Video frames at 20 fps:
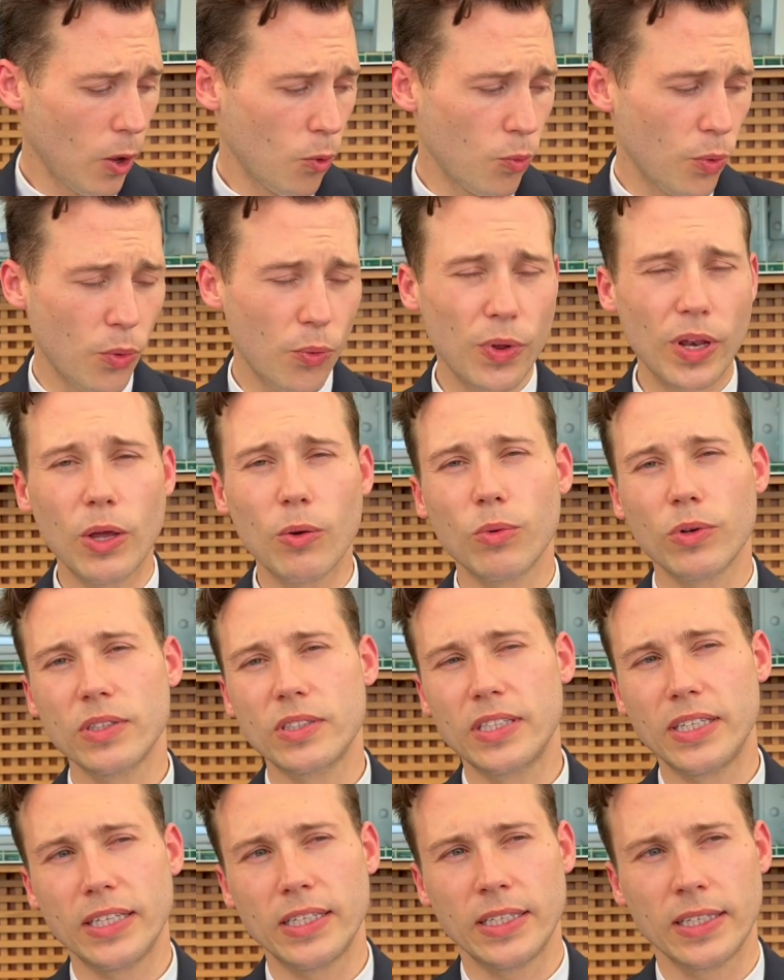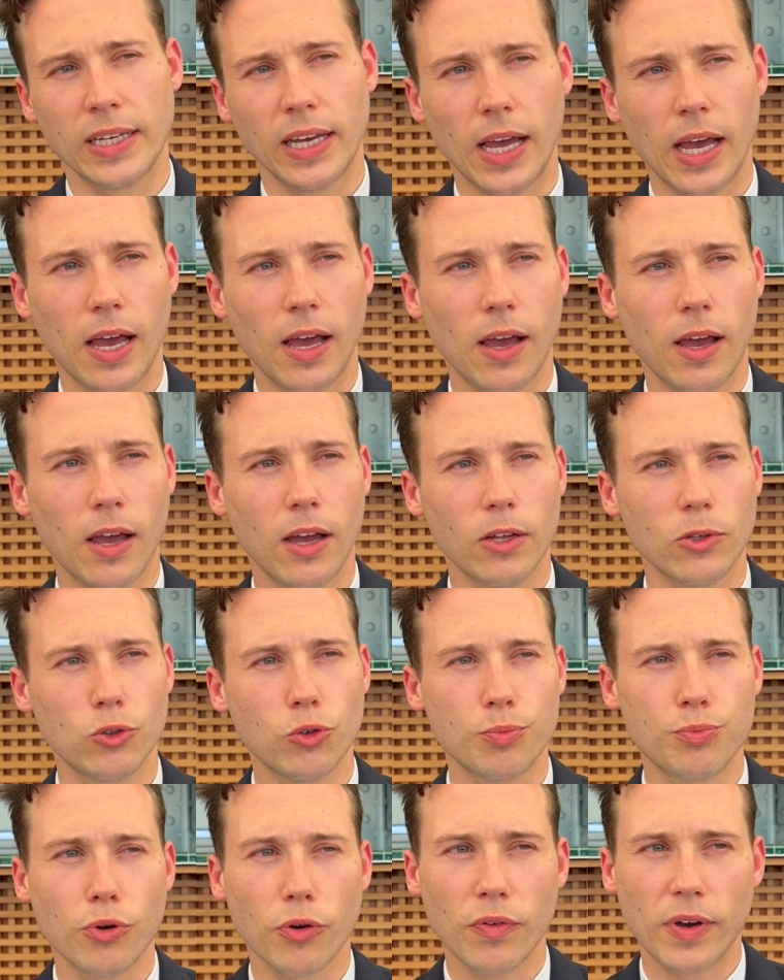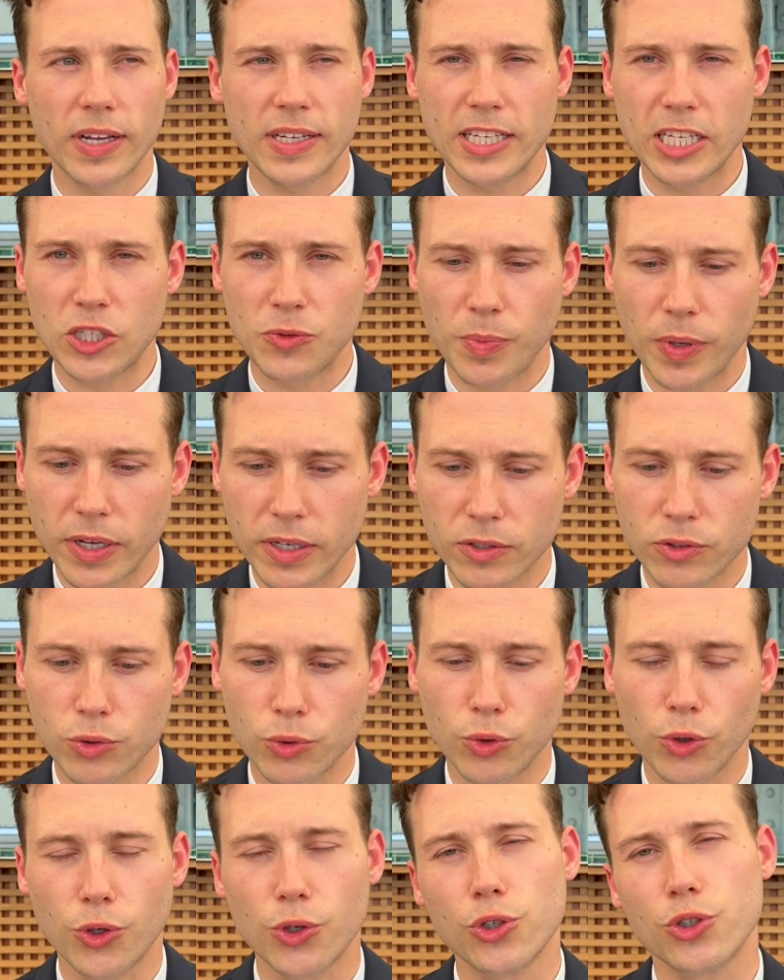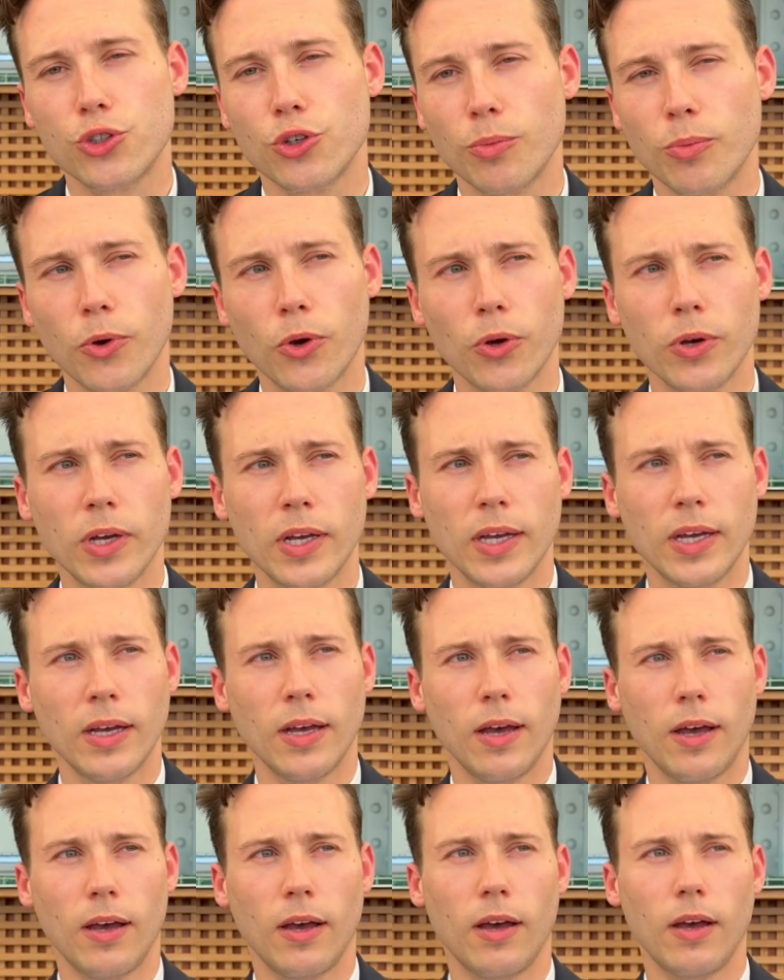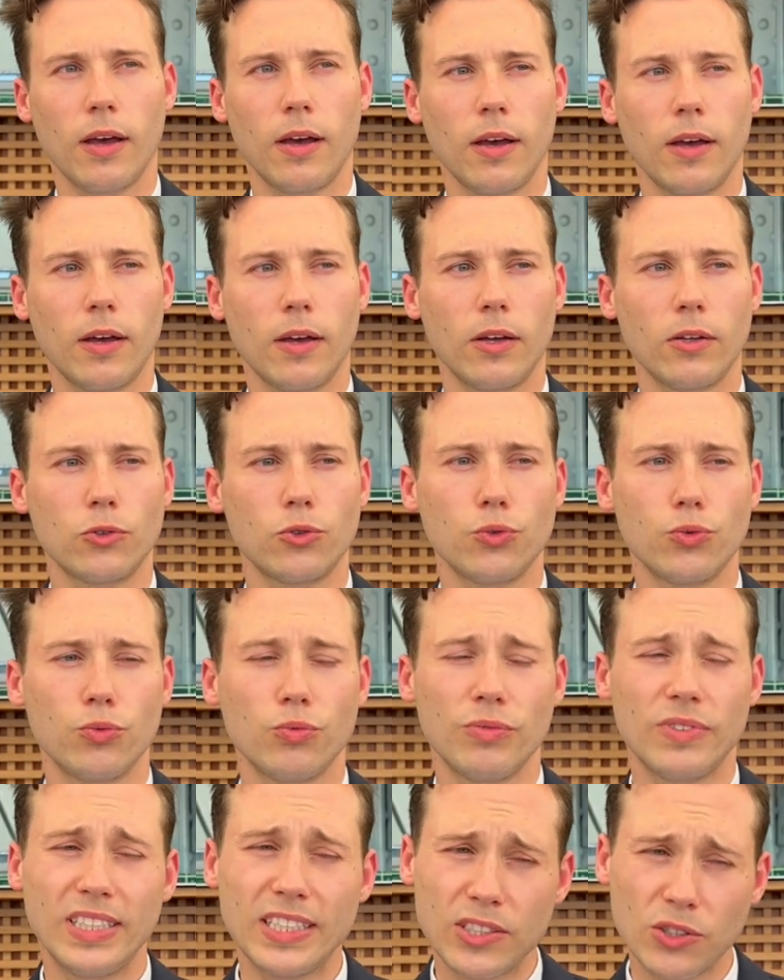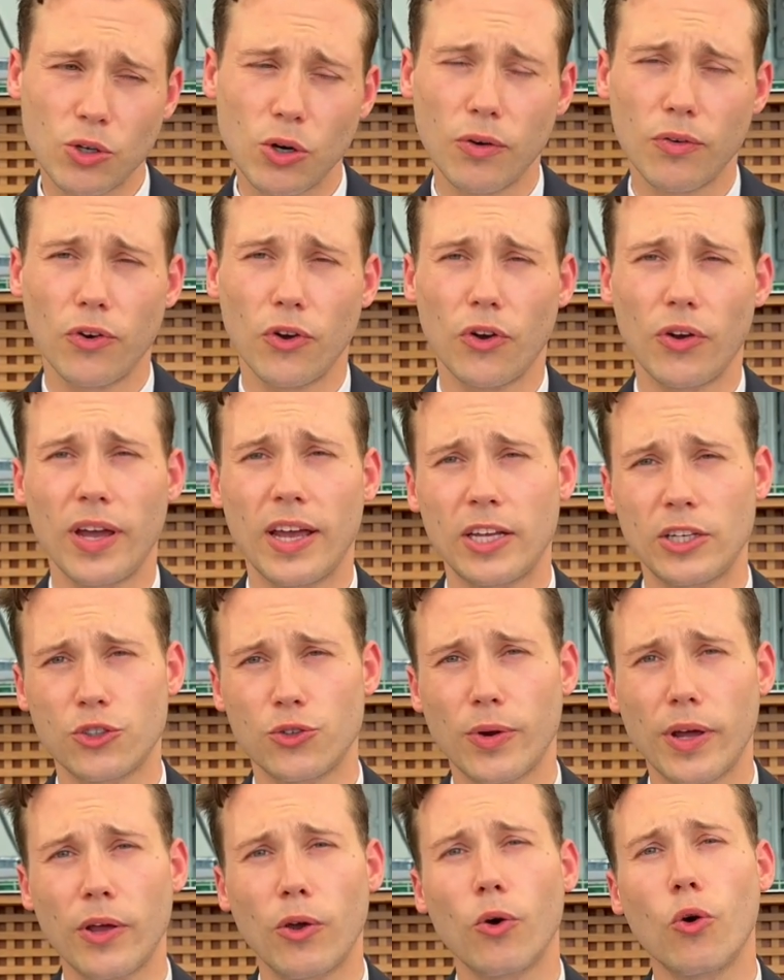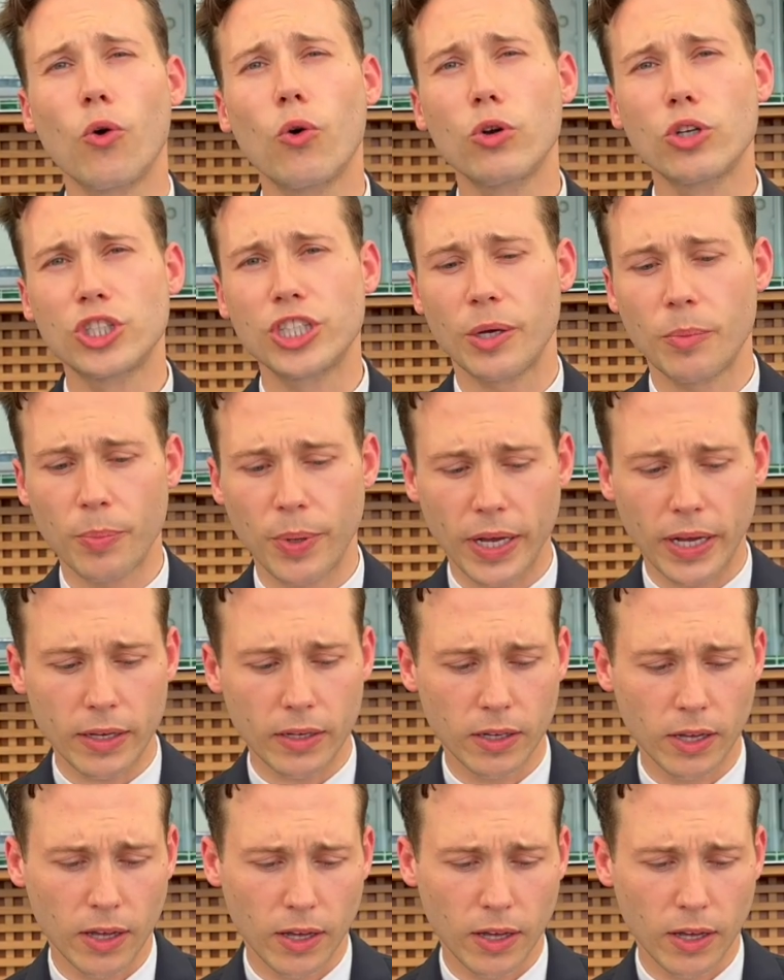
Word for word: We really wanted uh, to provide the experience to the customer uh, to discover and try all champagne